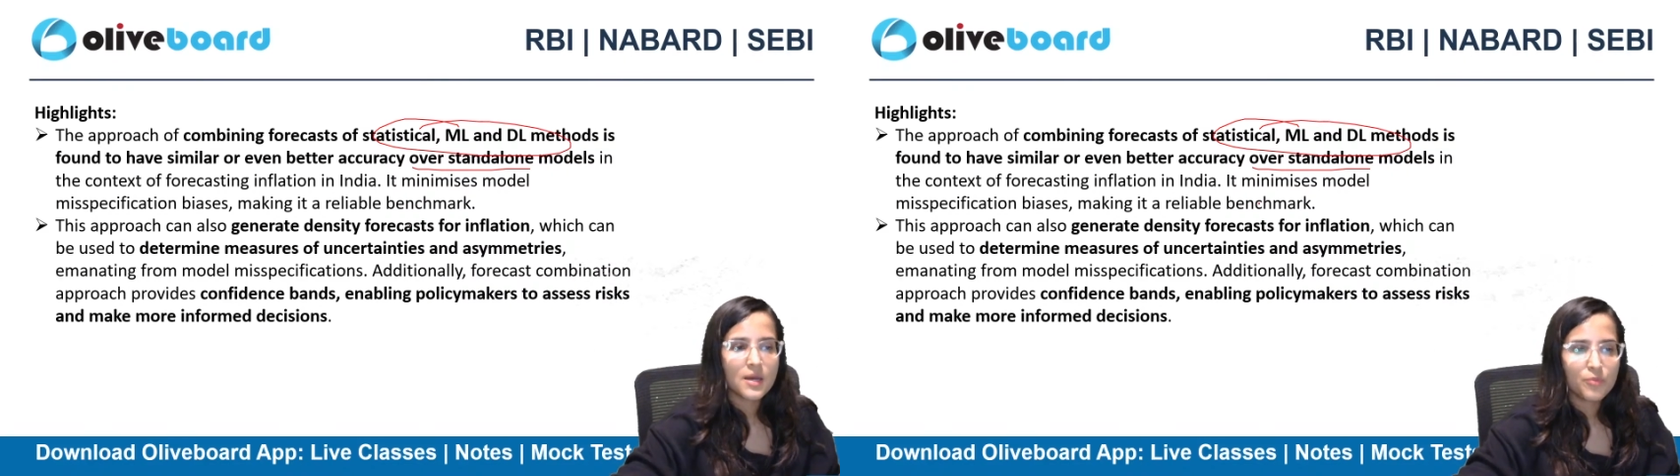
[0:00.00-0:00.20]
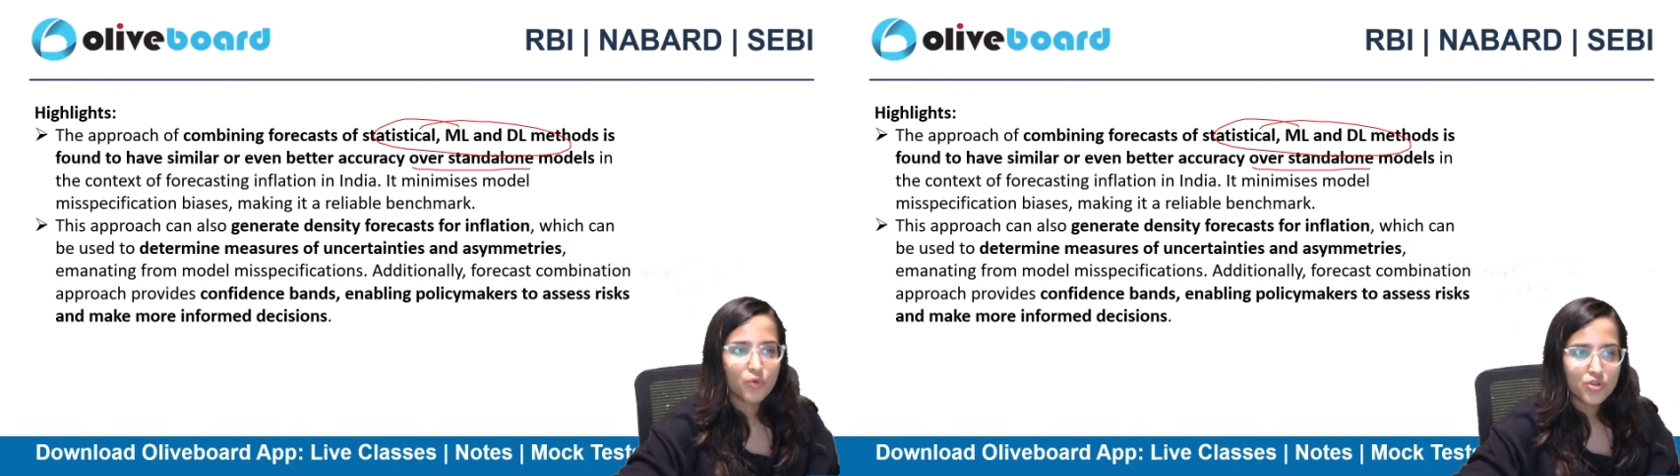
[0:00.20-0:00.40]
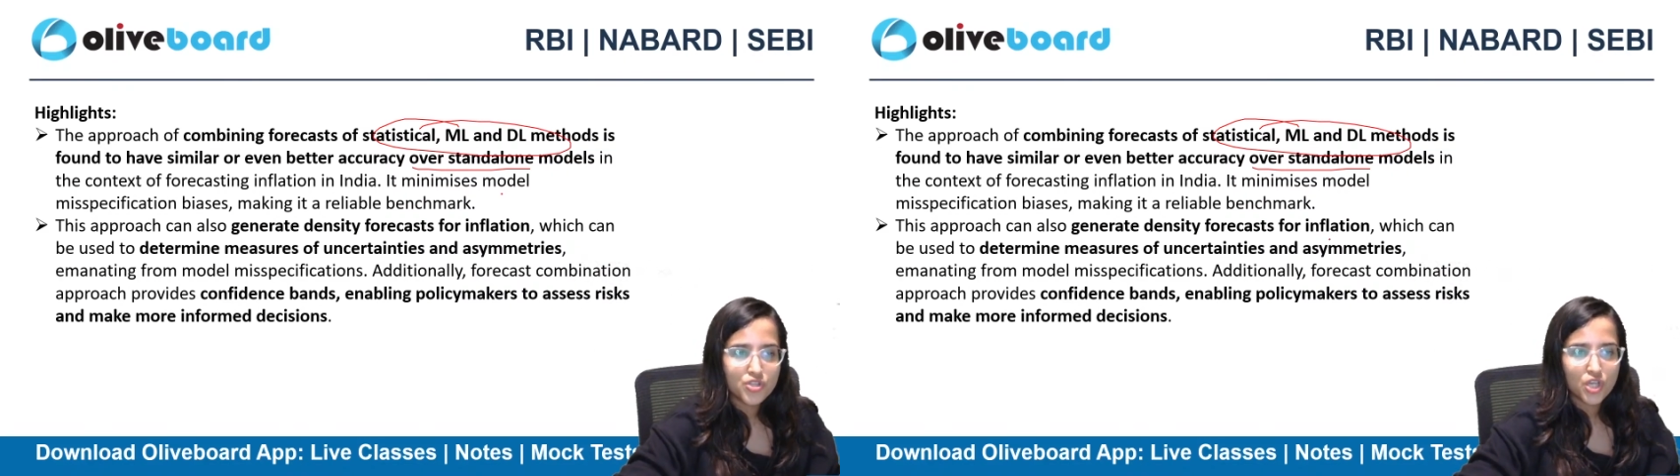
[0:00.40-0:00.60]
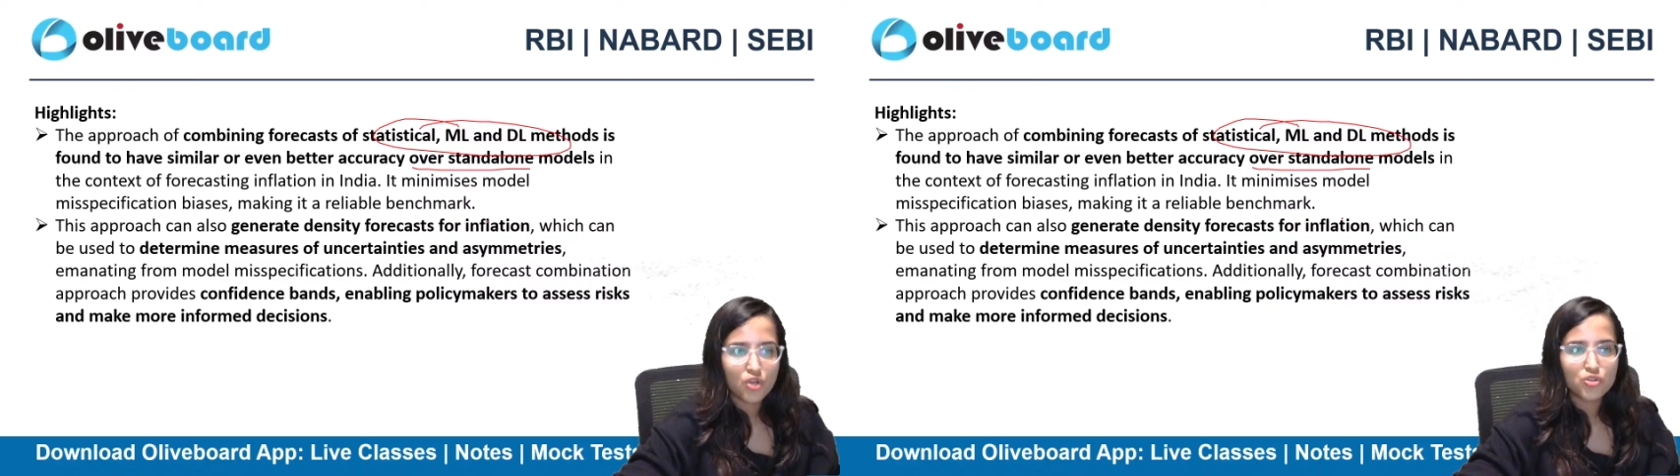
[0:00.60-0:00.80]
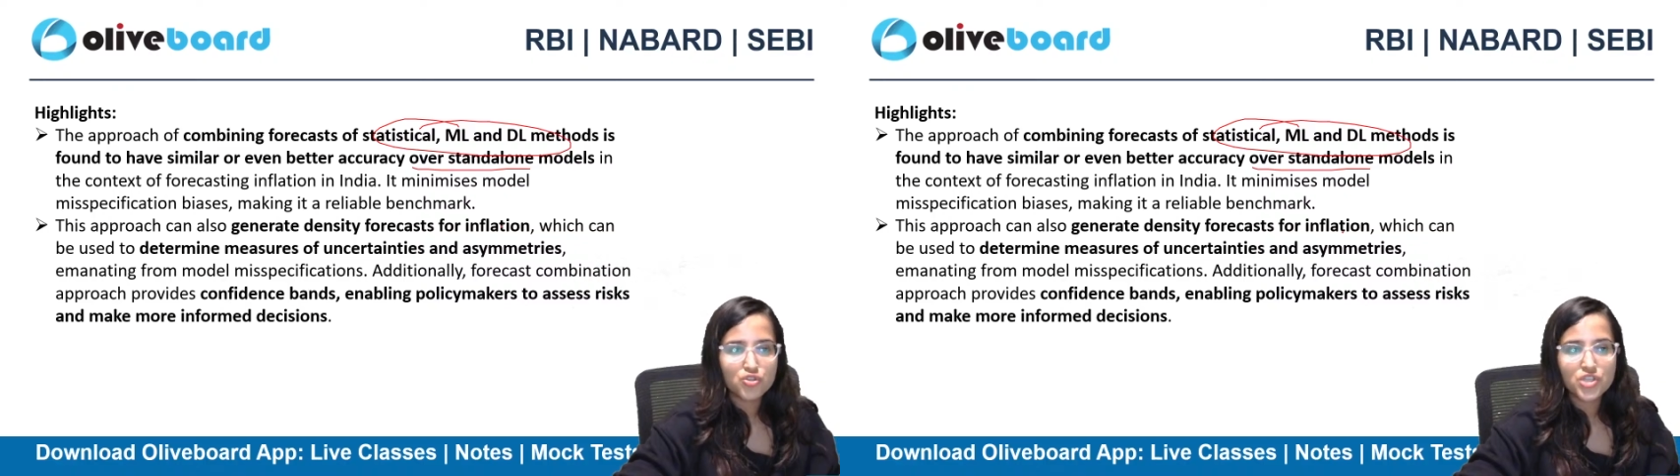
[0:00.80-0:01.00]
approach can
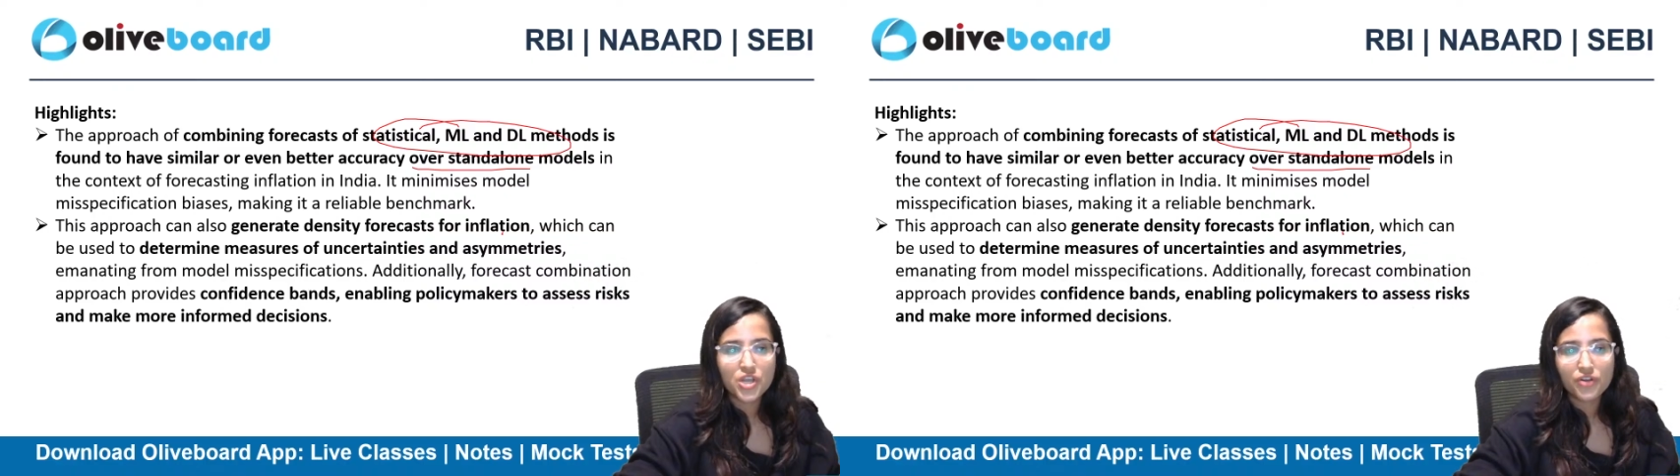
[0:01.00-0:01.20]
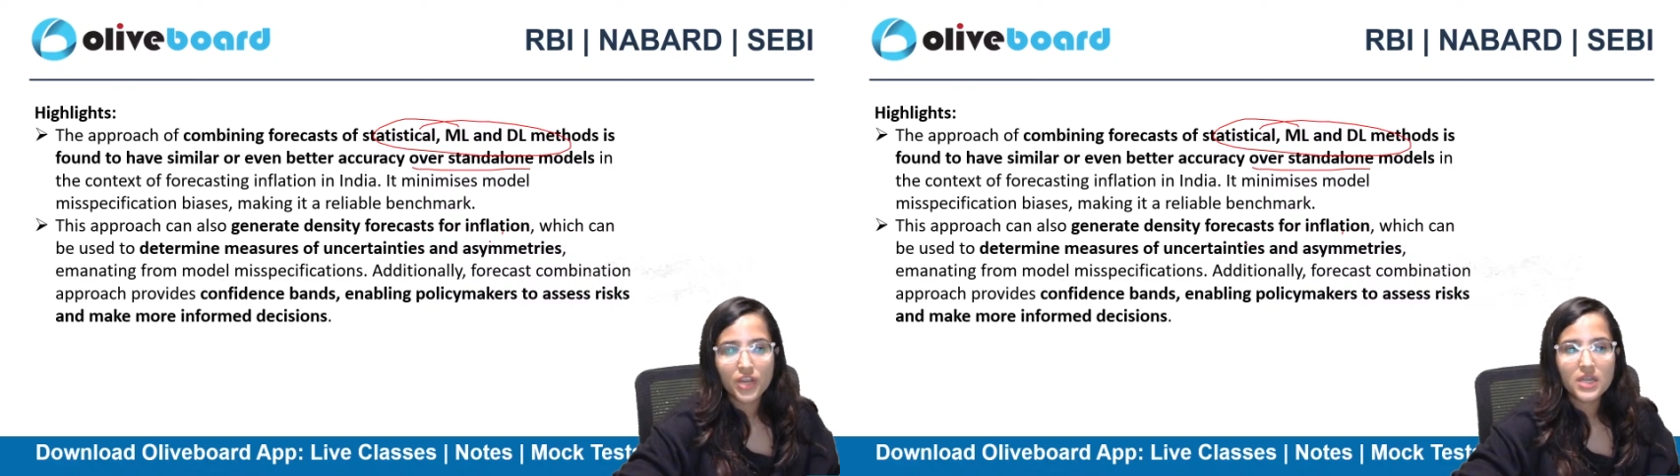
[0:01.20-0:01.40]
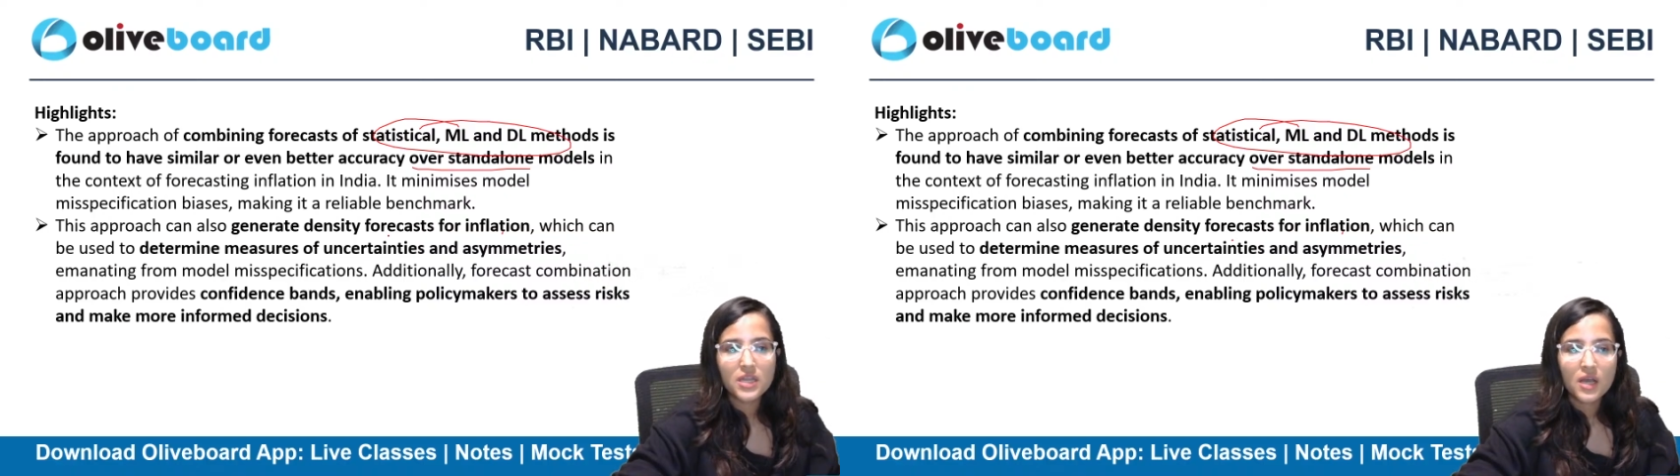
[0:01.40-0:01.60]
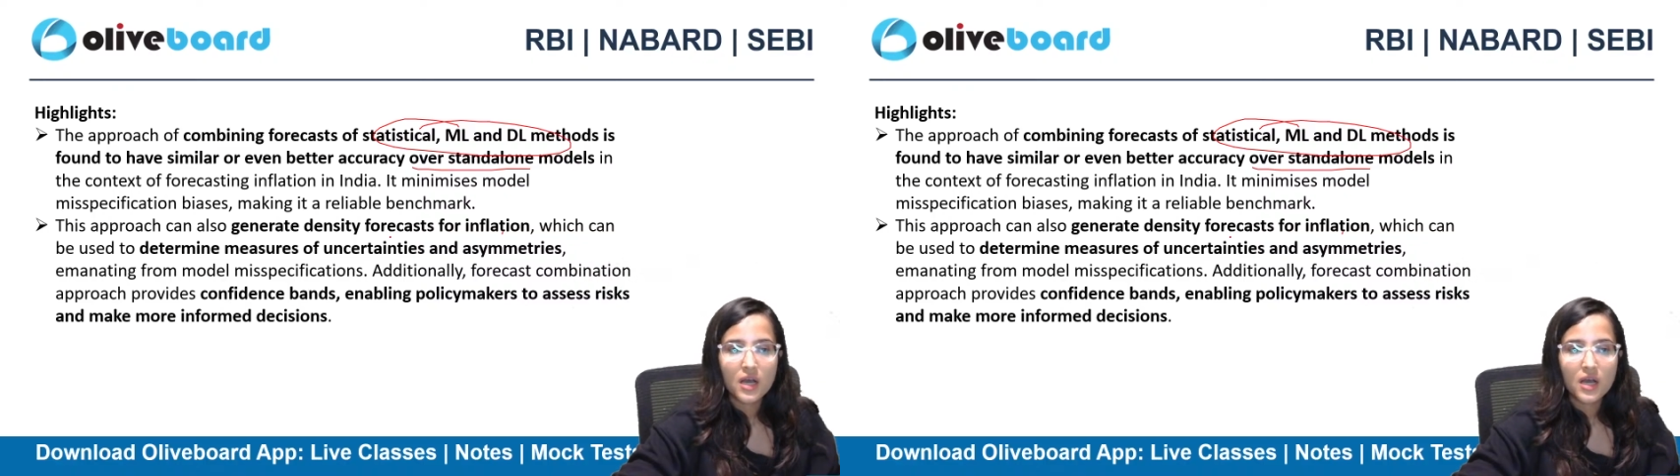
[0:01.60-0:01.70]
also generate